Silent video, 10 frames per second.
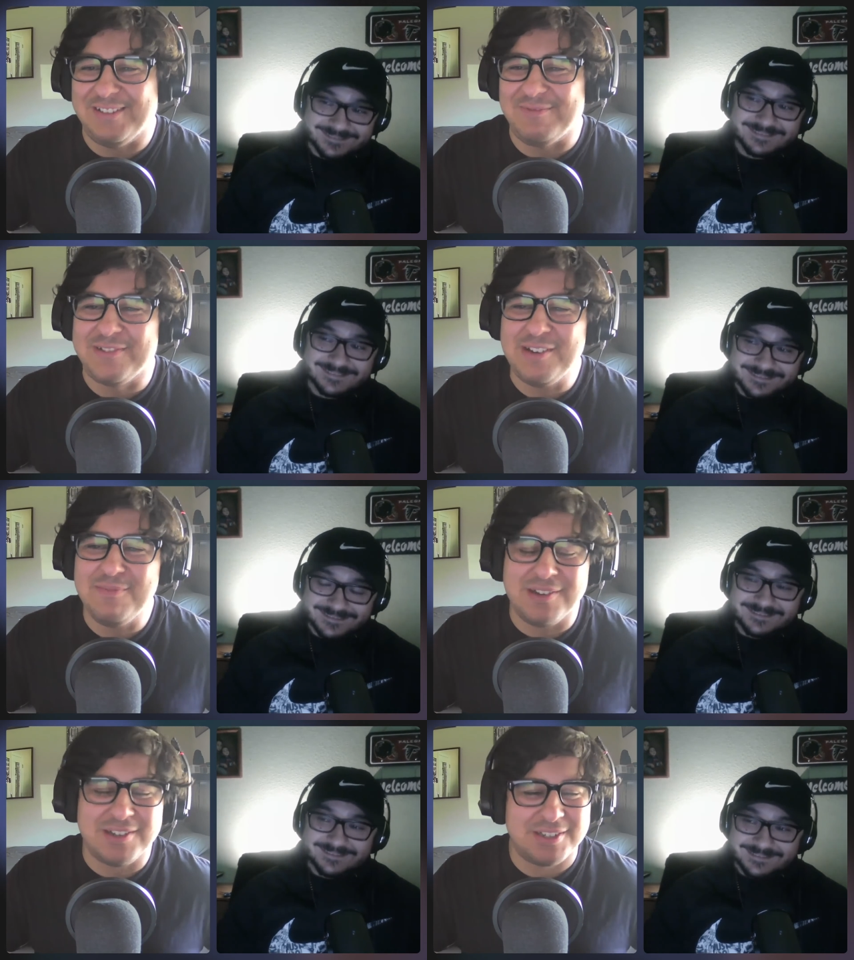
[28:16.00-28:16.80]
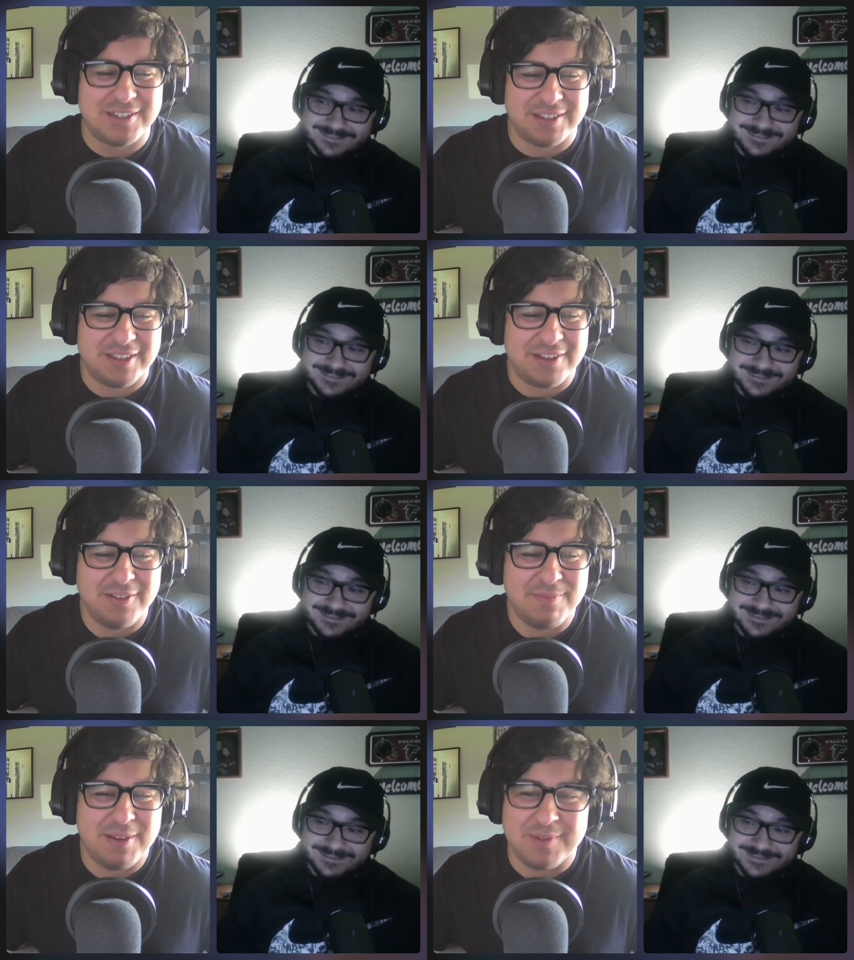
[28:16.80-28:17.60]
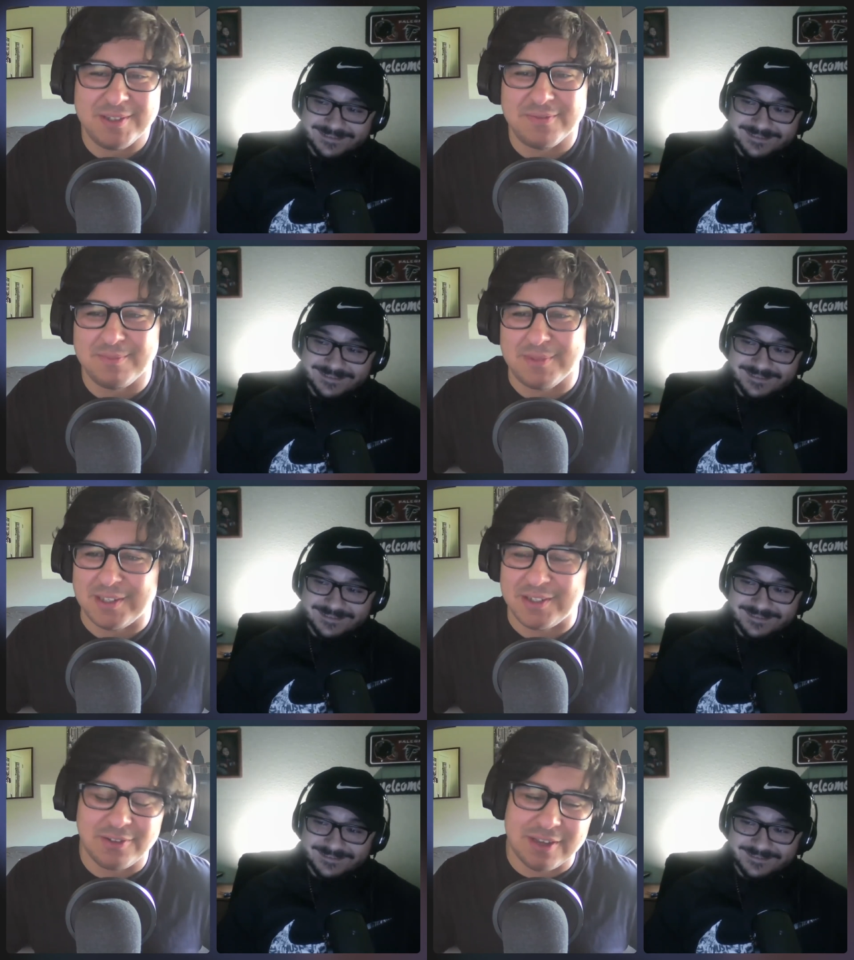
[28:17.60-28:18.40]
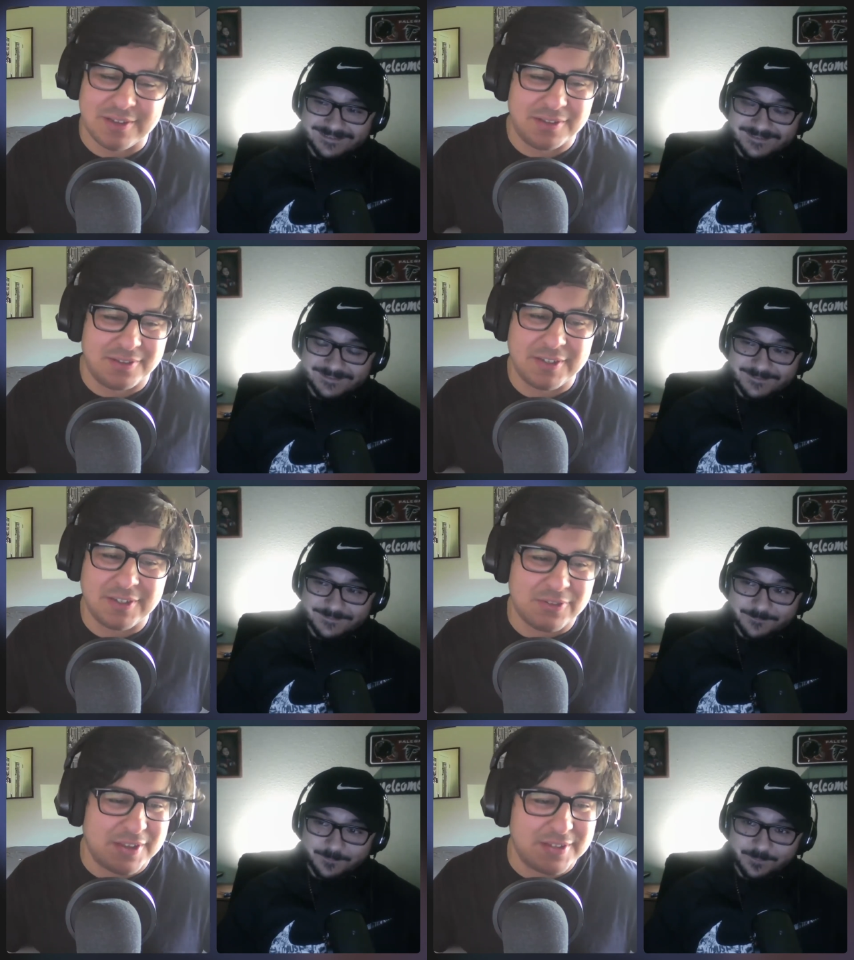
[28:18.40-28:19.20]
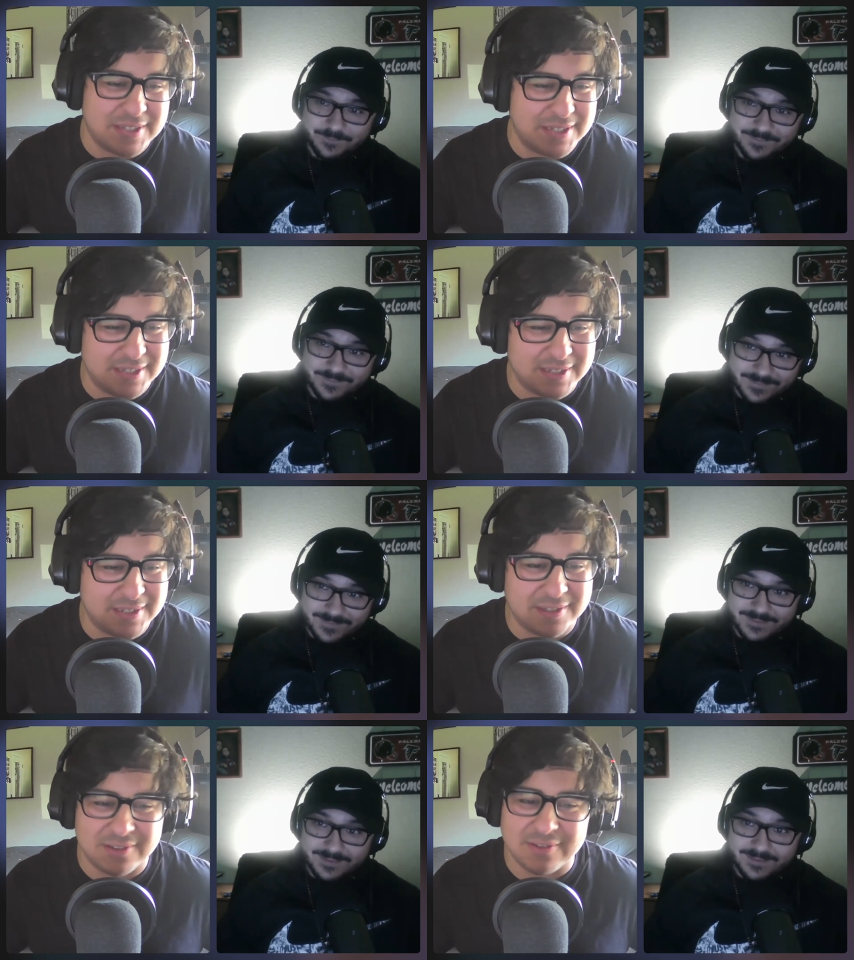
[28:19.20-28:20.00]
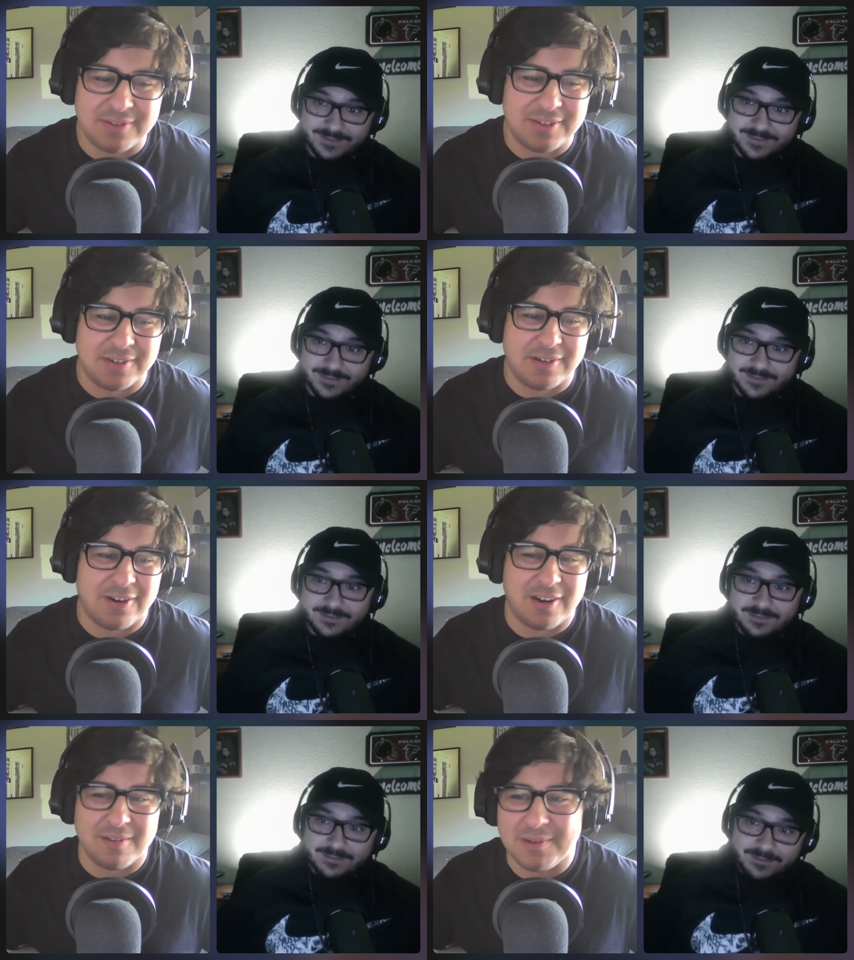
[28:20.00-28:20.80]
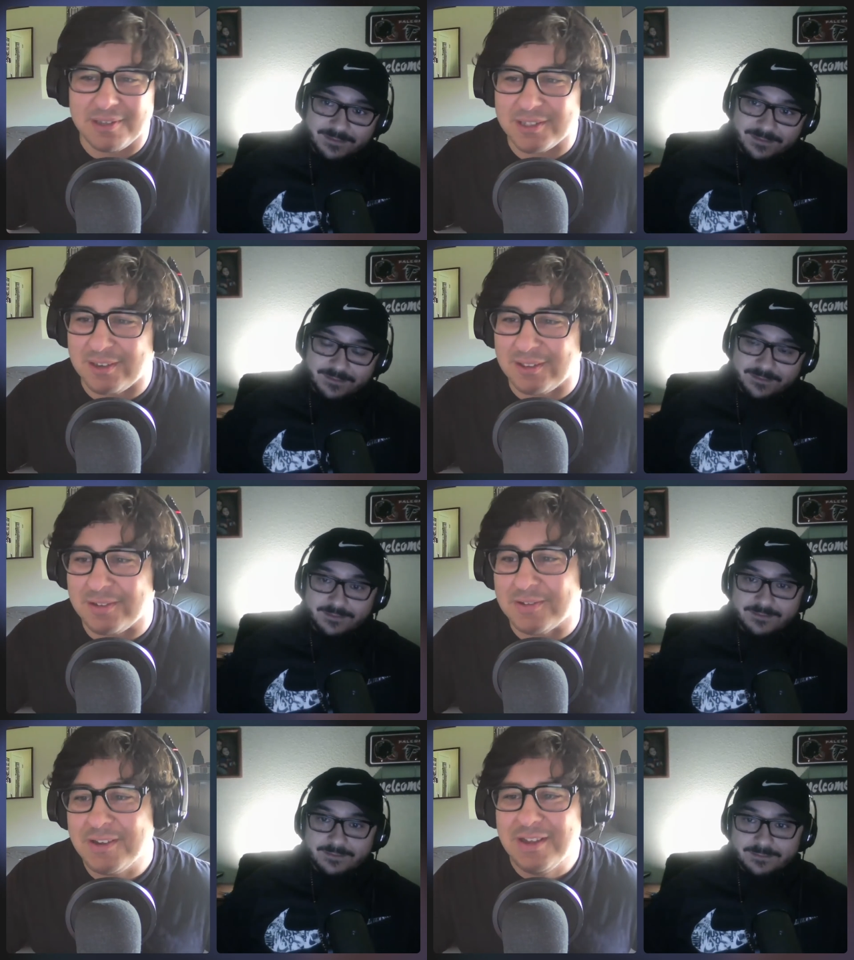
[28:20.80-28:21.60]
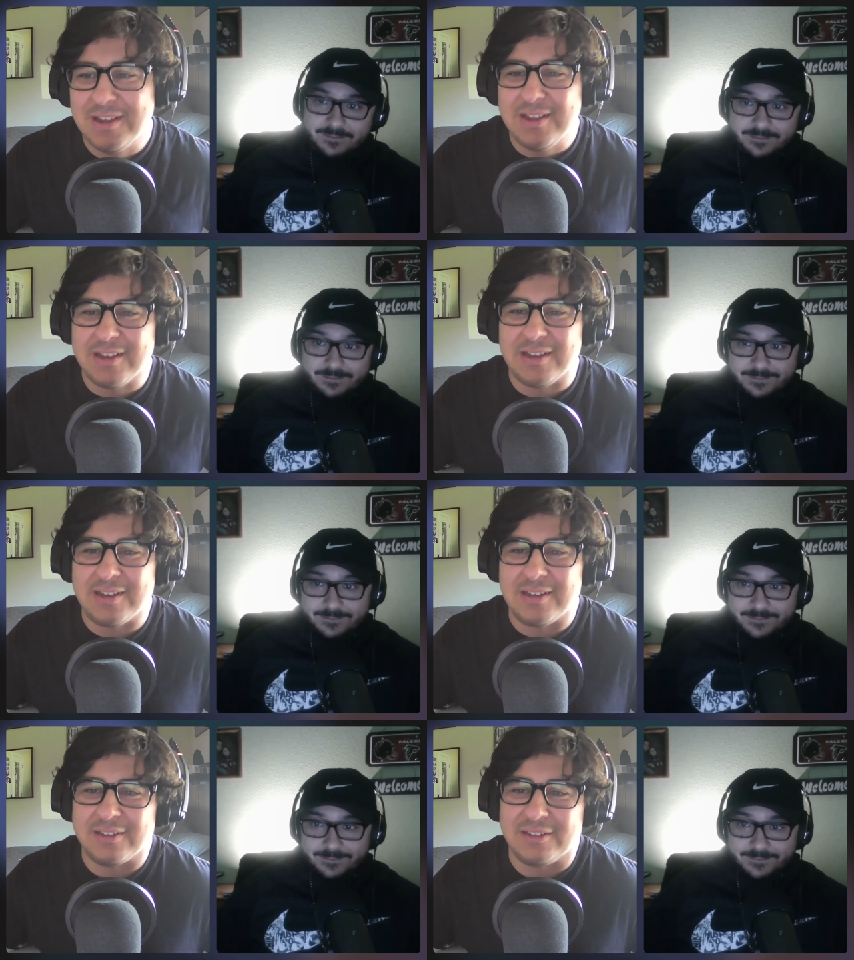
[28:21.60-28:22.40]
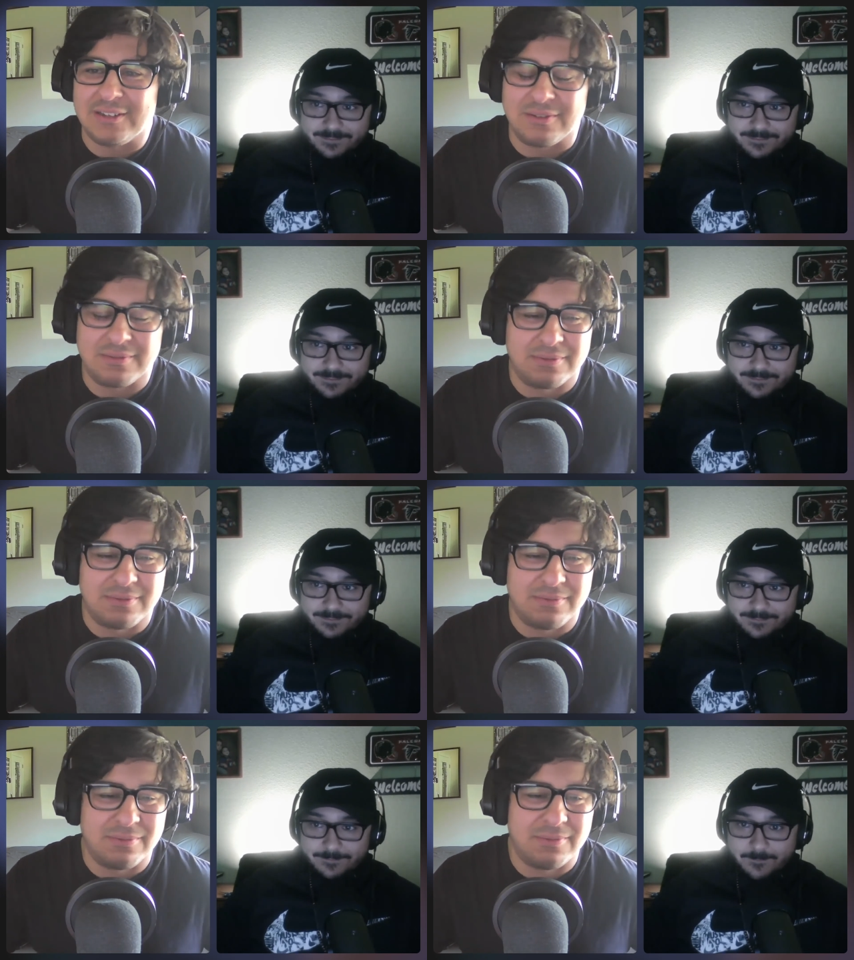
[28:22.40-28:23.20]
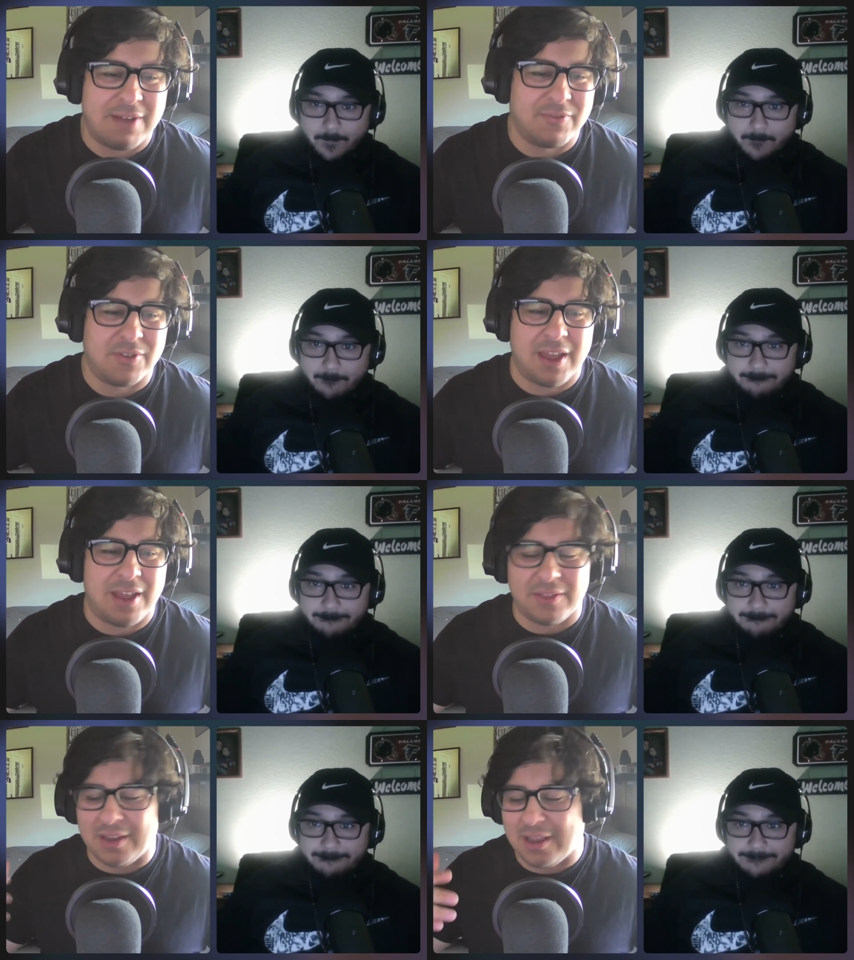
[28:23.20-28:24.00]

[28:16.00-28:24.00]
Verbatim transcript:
Speaker 1: pretty much like they only made music from like 2003, 2006 until you know R.I.P. Shawty Lo. Uh, you know, after that they kind of